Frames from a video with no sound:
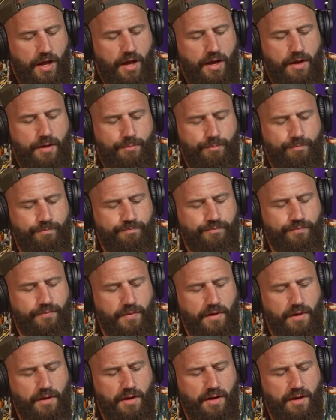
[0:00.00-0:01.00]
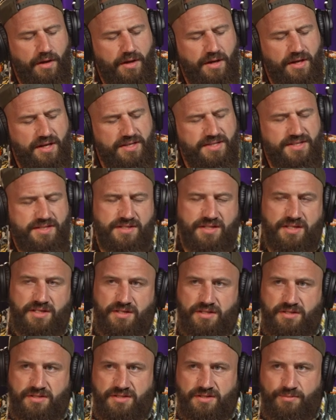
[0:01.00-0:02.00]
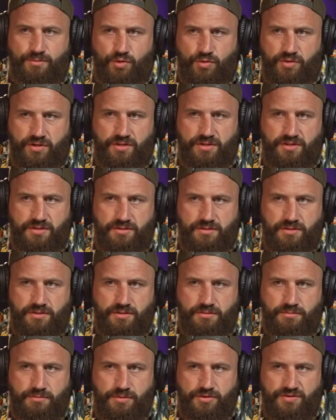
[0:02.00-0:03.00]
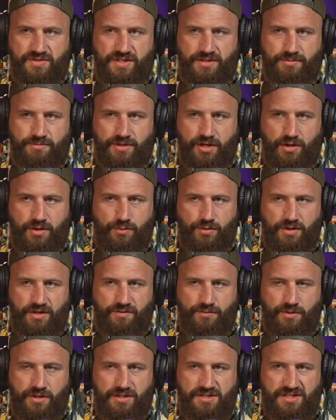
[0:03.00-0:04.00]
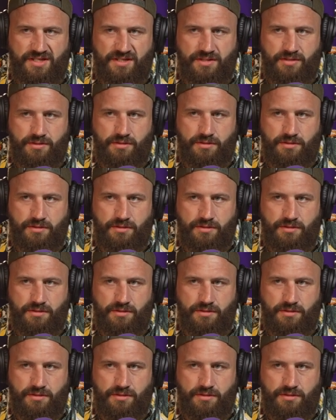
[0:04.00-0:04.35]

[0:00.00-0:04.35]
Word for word: Um, is the De Morgan Museum the only one you've worked in?